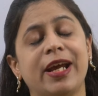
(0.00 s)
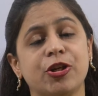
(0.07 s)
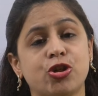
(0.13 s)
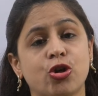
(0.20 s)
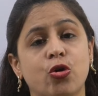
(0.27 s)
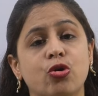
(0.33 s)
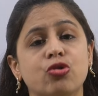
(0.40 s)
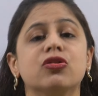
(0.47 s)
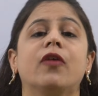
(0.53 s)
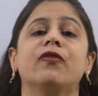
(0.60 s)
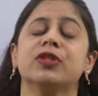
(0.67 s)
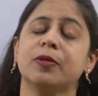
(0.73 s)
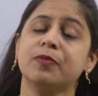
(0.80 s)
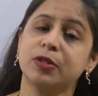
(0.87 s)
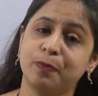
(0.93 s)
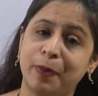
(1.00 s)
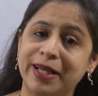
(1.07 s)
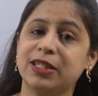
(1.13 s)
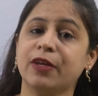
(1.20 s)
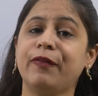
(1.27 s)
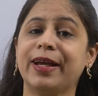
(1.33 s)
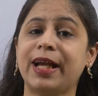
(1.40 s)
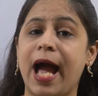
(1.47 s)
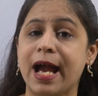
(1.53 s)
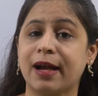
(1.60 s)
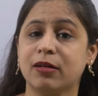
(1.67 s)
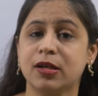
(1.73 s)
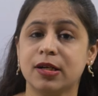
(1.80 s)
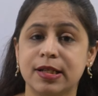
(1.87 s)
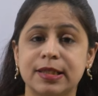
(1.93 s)
ratios of some specific
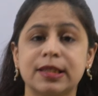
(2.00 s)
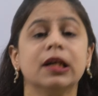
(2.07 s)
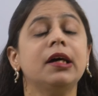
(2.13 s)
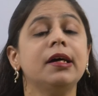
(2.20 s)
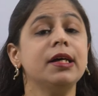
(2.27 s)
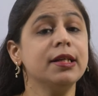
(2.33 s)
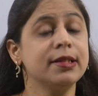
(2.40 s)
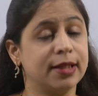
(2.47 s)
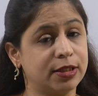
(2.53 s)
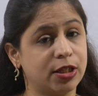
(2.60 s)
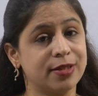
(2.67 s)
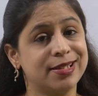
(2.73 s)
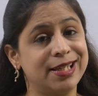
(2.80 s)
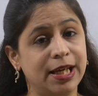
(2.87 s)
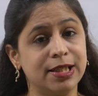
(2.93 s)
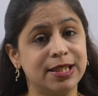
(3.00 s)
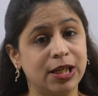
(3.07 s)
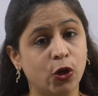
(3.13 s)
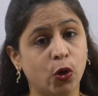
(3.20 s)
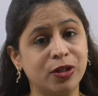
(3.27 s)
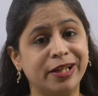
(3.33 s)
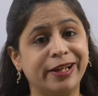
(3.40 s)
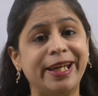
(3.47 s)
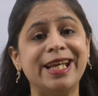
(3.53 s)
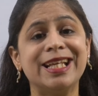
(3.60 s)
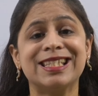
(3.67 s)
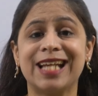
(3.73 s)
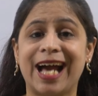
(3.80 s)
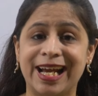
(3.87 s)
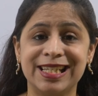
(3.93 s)
angles such as 0
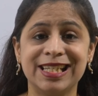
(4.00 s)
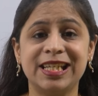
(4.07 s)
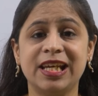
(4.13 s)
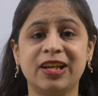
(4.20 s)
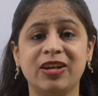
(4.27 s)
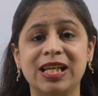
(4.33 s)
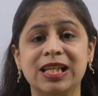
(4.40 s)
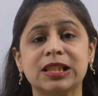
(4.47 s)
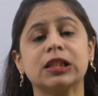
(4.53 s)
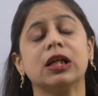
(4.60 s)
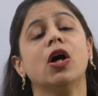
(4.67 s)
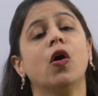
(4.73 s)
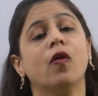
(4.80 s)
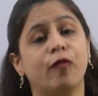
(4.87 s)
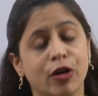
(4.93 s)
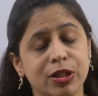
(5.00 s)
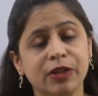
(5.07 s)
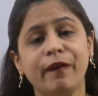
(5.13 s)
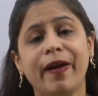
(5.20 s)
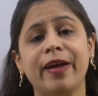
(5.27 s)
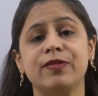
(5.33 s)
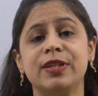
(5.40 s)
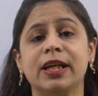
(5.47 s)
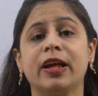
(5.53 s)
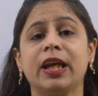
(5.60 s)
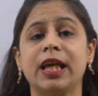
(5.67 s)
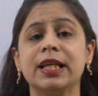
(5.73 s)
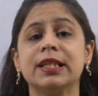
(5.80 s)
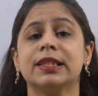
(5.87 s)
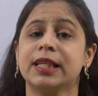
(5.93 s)
degrees, 90 degrees, 45
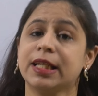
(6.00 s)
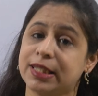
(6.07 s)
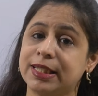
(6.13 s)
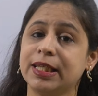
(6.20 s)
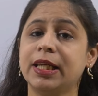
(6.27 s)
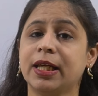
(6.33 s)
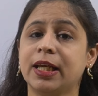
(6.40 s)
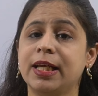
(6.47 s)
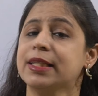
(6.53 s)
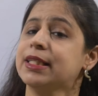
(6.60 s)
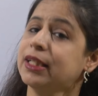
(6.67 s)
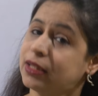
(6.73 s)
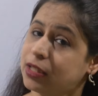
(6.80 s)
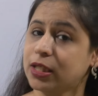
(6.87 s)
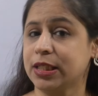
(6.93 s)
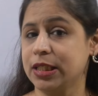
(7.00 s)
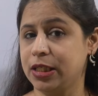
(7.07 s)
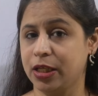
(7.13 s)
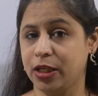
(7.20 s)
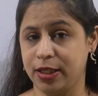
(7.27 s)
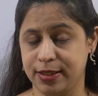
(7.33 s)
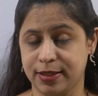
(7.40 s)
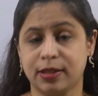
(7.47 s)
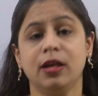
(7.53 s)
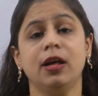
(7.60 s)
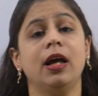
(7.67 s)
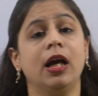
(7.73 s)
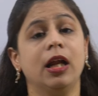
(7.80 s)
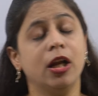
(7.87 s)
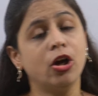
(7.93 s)
degrees, 60 degrees and 30 degrees.
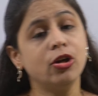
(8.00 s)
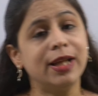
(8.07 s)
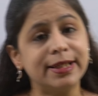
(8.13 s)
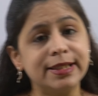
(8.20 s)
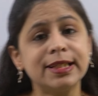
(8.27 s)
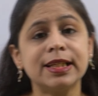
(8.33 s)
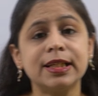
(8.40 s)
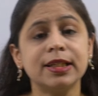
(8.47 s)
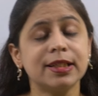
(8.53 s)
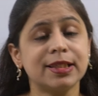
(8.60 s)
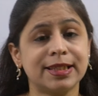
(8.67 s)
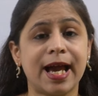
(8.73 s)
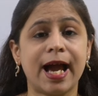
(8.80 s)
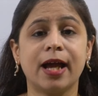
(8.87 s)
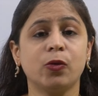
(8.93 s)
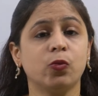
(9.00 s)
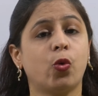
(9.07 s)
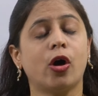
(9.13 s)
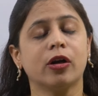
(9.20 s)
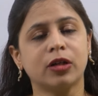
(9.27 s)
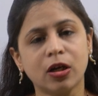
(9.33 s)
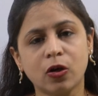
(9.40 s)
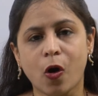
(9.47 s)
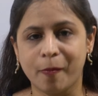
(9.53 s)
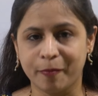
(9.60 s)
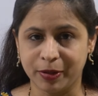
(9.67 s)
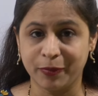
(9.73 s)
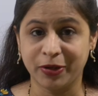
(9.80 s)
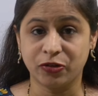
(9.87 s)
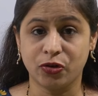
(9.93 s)
Now let us understand what are
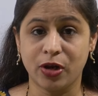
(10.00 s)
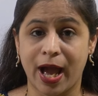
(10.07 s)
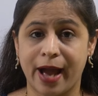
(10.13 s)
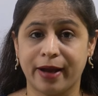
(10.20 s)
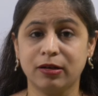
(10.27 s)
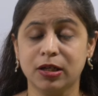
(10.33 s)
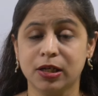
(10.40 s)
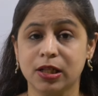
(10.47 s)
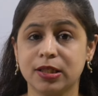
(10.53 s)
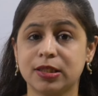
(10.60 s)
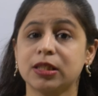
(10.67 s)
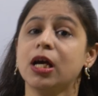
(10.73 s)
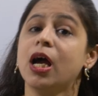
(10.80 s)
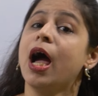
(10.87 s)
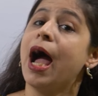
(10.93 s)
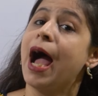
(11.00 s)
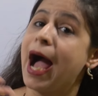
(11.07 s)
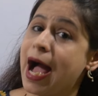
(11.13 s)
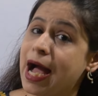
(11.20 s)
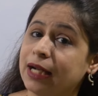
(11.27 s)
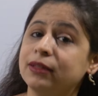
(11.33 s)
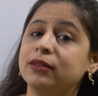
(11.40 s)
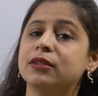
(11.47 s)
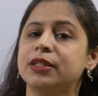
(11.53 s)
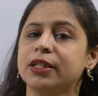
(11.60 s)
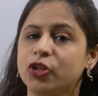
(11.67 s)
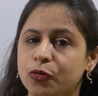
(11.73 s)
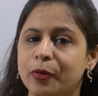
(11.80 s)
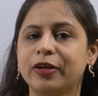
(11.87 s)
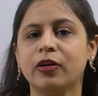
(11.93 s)
complementary angles and the
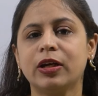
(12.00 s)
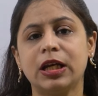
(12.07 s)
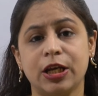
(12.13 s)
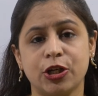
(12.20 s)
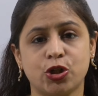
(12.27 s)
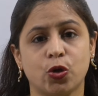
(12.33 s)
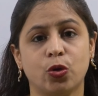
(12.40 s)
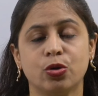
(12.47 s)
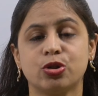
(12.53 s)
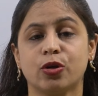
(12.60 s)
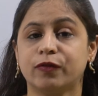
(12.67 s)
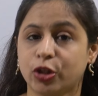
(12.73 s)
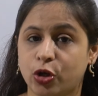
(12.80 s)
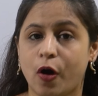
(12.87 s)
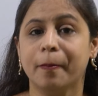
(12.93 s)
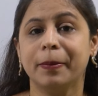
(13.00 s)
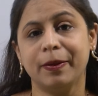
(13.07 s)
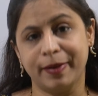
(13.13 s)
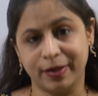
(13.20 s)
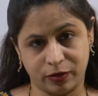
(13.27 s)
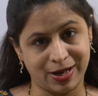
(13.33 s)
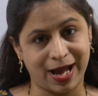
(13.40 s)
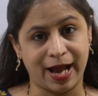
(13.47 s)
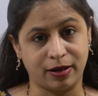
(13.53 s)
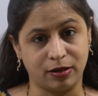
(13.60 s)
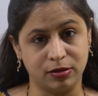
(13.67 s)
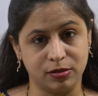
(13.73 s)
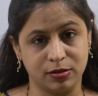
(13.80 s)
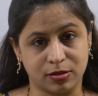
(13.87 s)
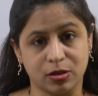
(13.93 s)
trigonometric ratios of the complementary
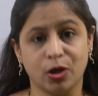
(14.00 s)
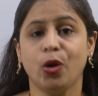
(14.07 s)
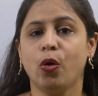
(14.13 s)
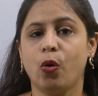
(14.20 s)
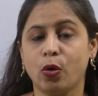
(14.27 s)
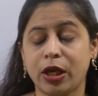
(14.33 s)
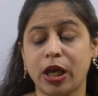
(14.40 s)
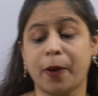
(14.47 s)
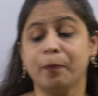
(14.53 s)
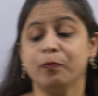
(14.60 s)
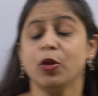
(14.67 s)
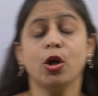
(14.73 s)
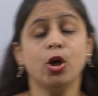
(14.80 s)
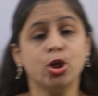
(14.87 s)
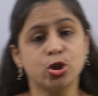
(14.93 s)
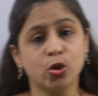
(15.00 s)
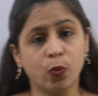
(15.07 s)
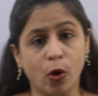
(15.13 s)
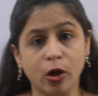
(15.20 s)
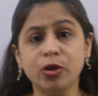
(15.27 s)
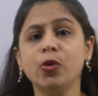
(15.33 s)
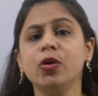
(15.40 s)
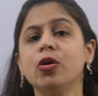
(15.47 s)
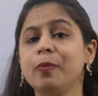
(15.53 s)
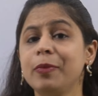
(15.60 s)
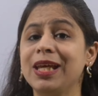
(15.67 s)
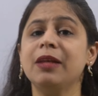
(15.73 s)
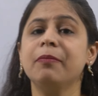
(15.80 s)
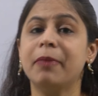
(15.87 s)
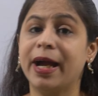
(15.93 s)
angles. Okay, so what do you
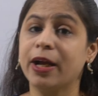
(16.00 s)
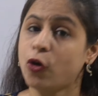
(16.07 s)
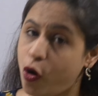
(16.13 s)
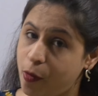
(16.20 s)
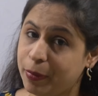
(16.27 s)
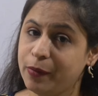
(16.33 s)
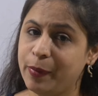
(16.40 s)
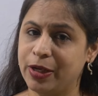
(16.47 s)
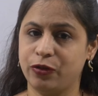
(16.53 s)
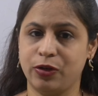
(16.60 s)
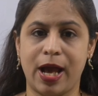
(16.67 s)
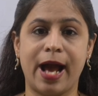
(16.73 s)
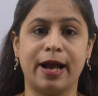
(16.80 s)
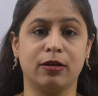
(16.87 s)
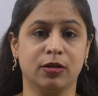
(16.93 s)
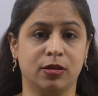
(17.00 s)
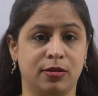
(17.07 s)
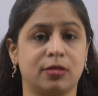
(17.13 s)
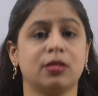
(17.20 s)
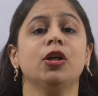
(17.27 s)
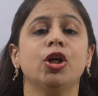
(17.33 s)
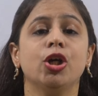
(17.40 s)
mean by complementary angles?